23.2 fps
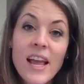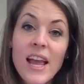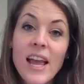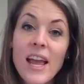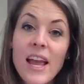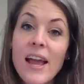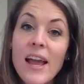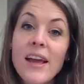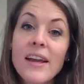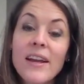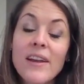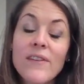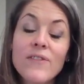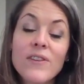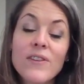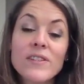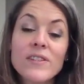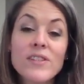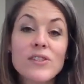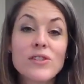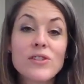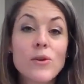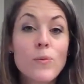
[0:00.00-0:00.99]
And if
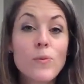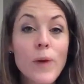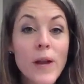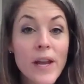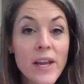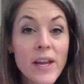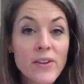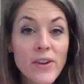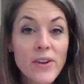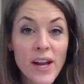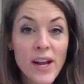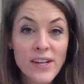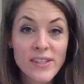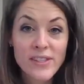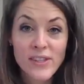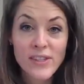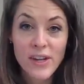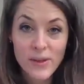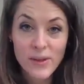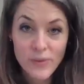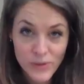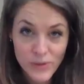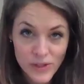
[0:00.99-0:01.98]
this is a regular
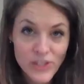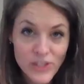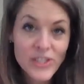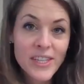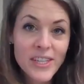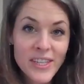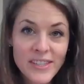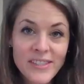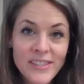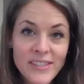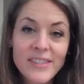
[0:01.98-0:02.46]
hexagon, which it is,